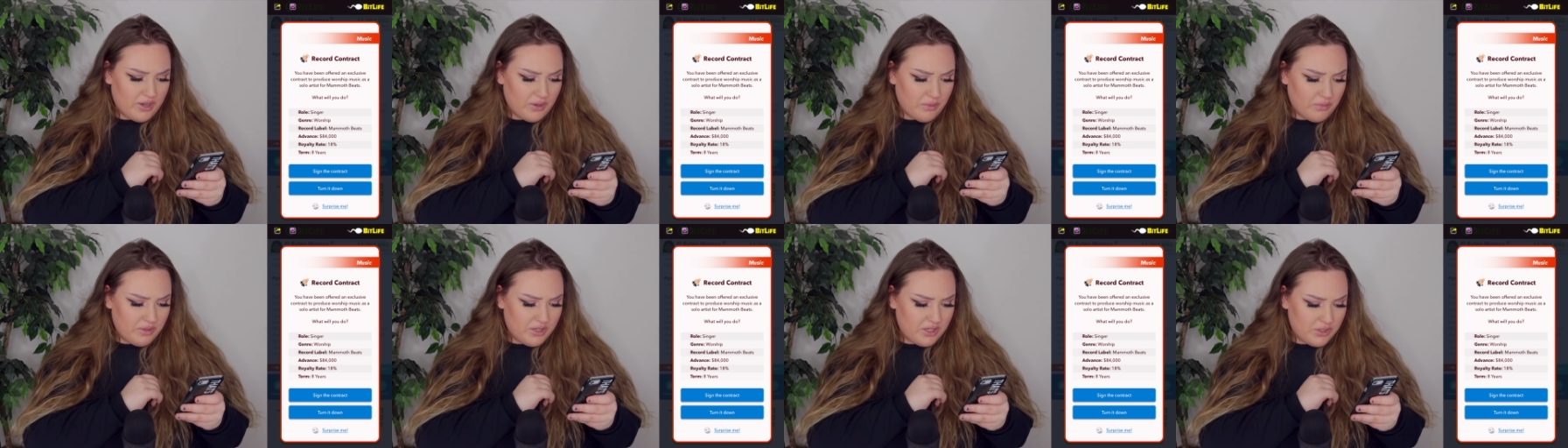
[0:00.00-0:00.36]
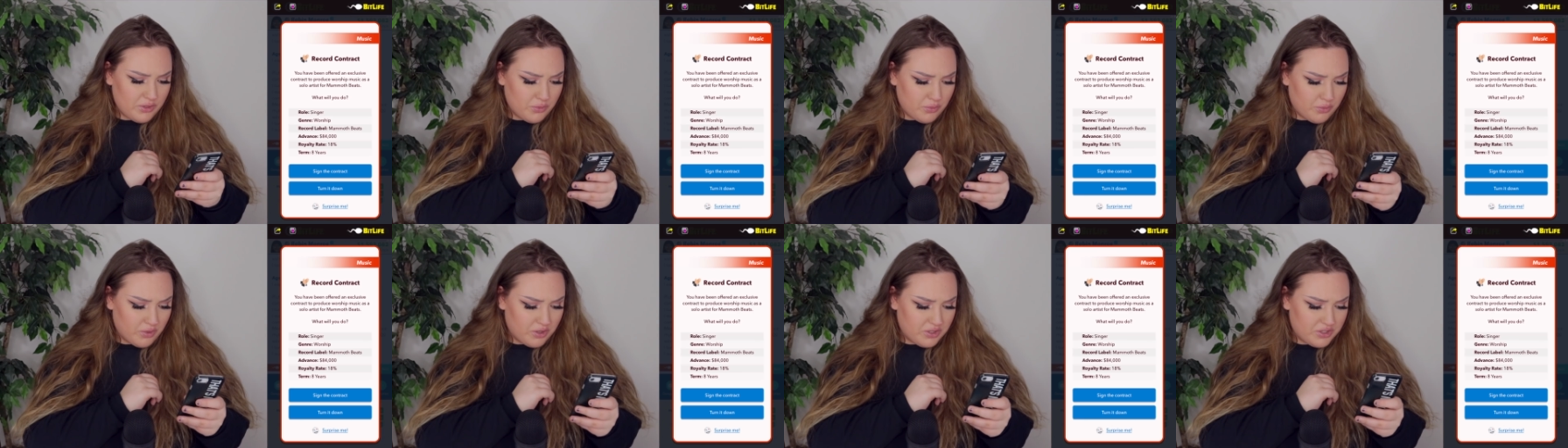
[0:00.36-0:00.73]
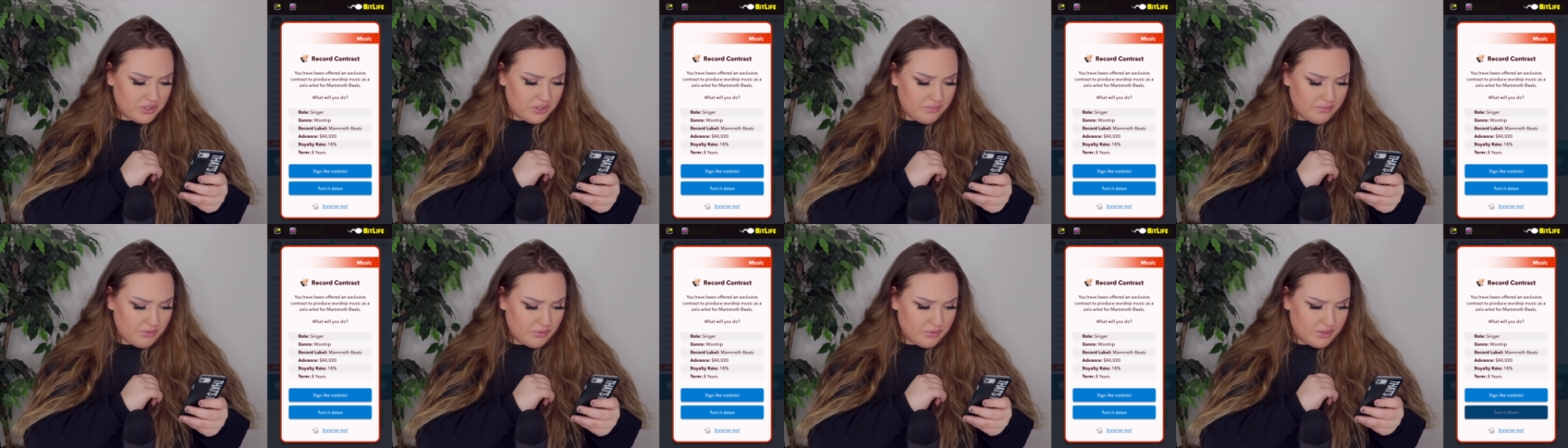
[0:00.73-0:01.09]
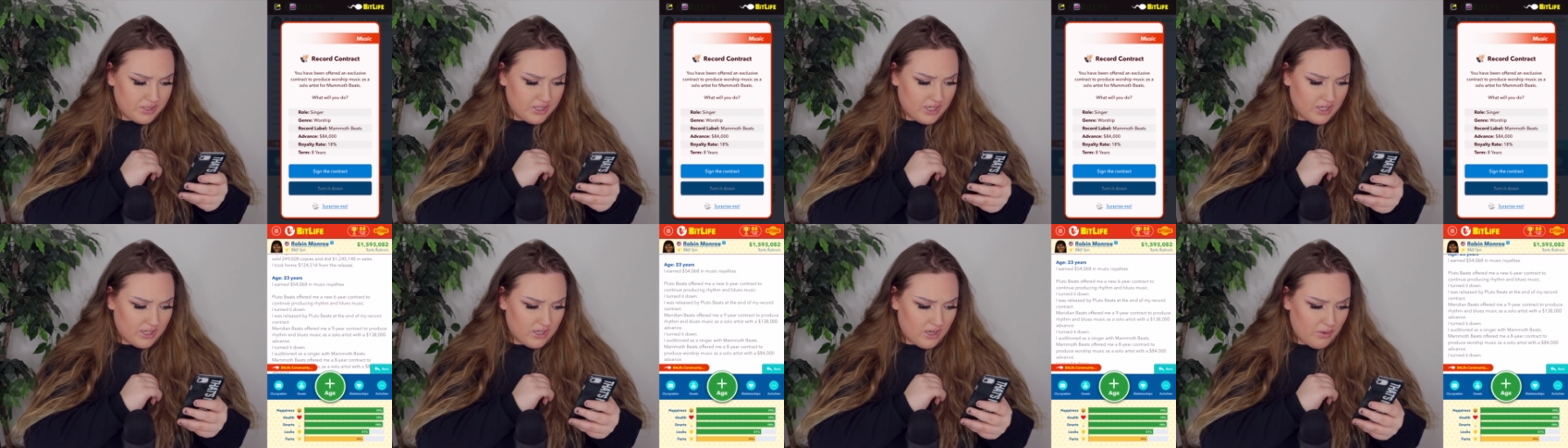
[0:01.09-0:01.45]
don't want to do worship
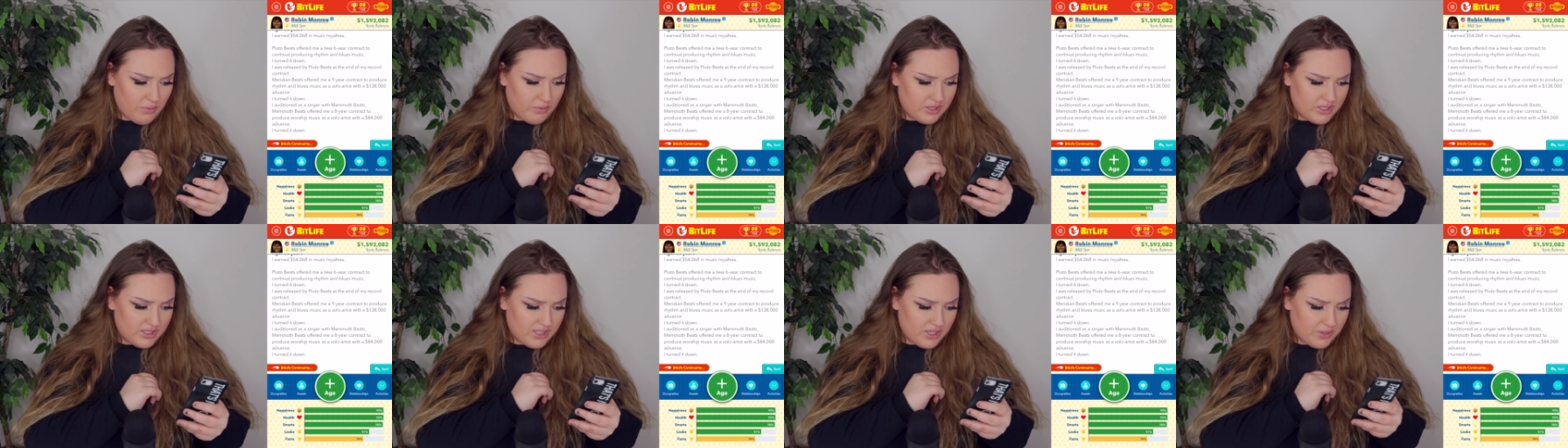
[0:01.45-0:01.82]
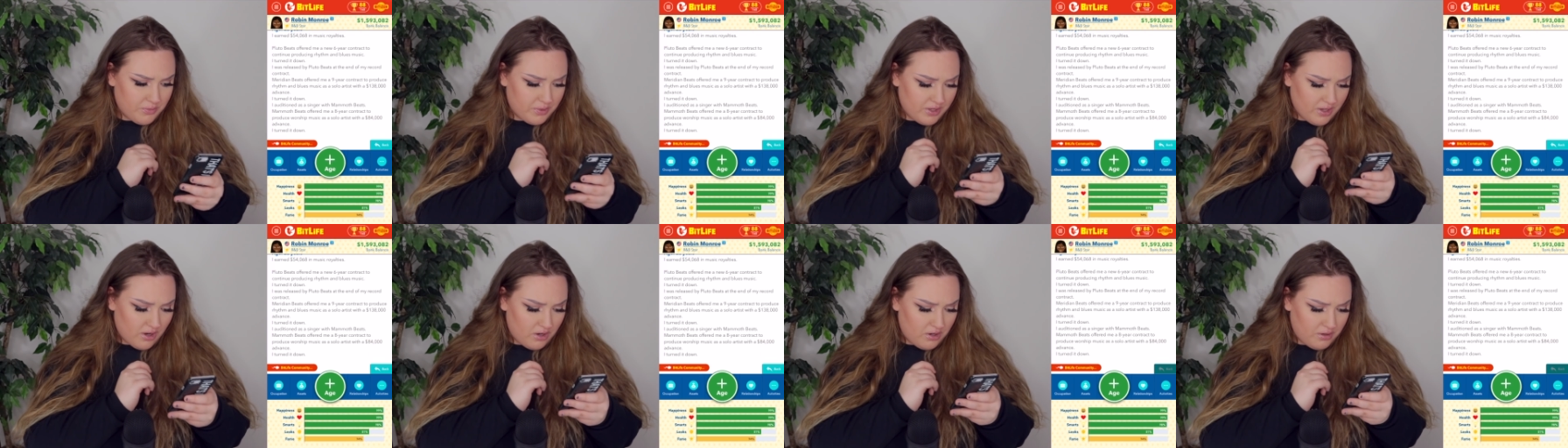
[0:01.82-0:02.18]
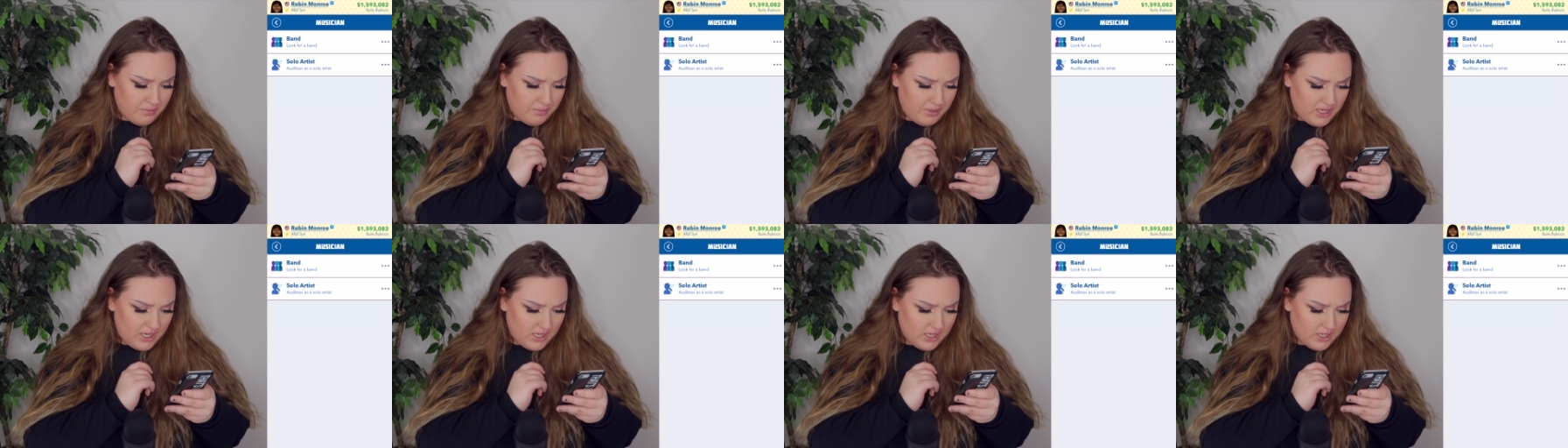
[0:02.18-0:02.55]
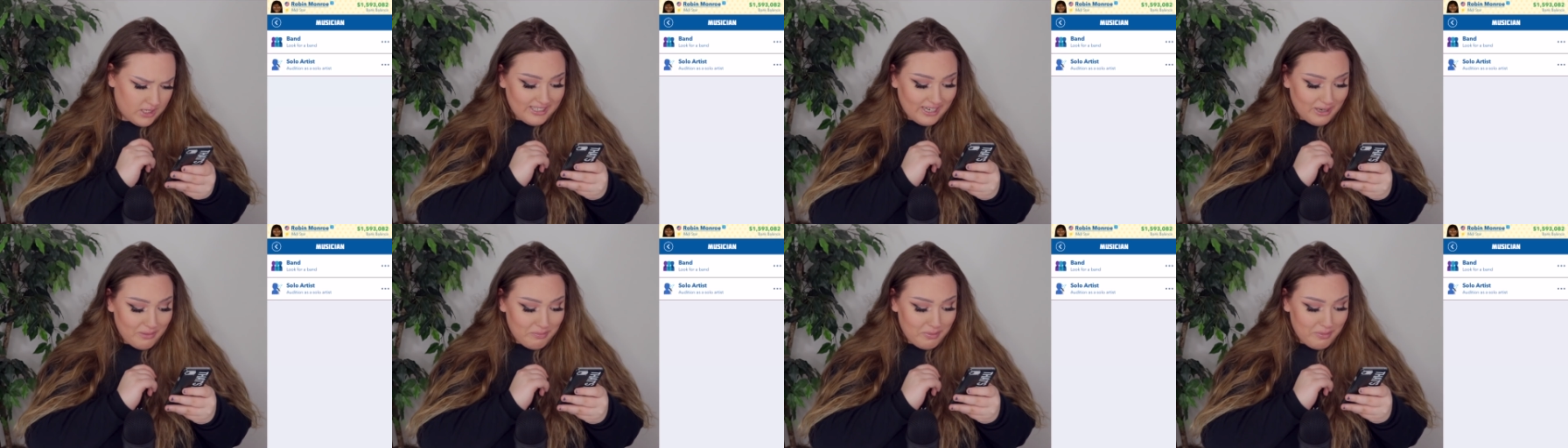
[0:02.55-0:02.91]
music. I want to stick with R&B.
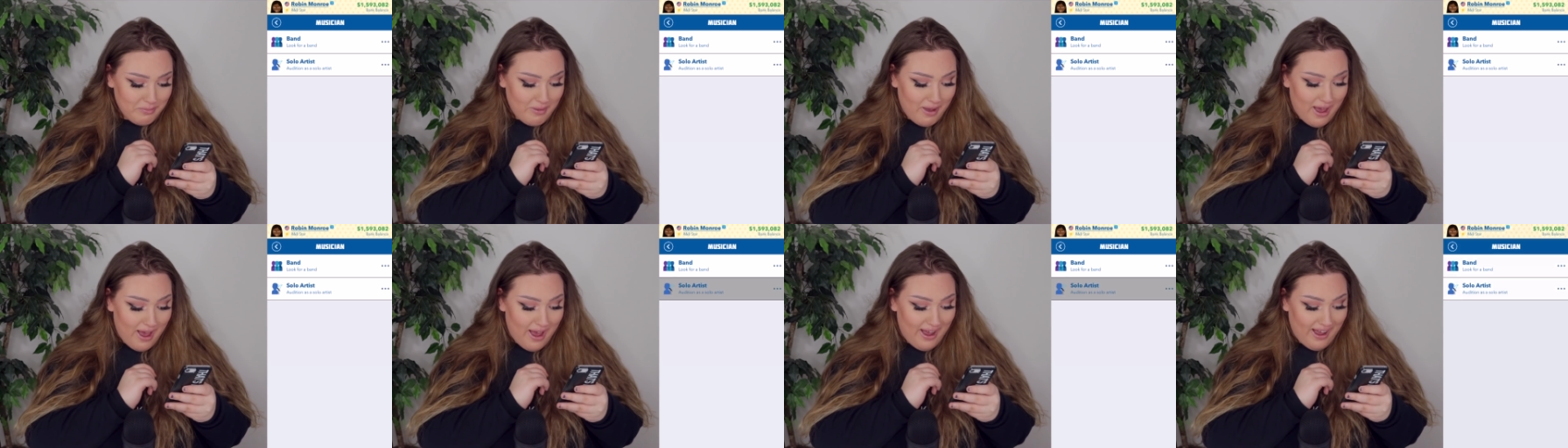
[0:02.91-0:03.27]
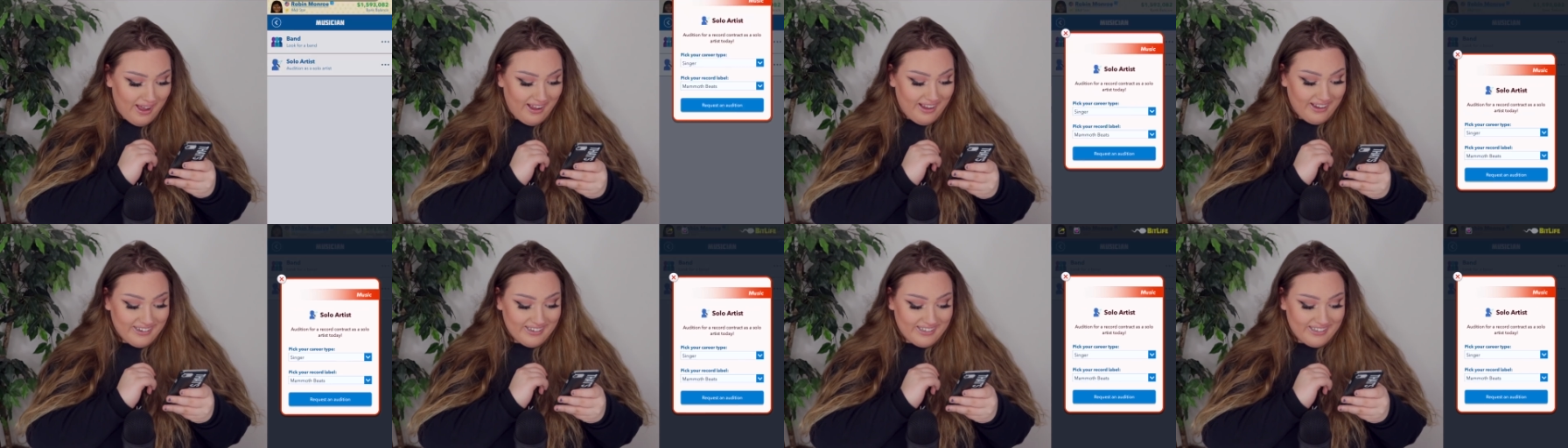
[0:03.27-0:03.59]
Take me back.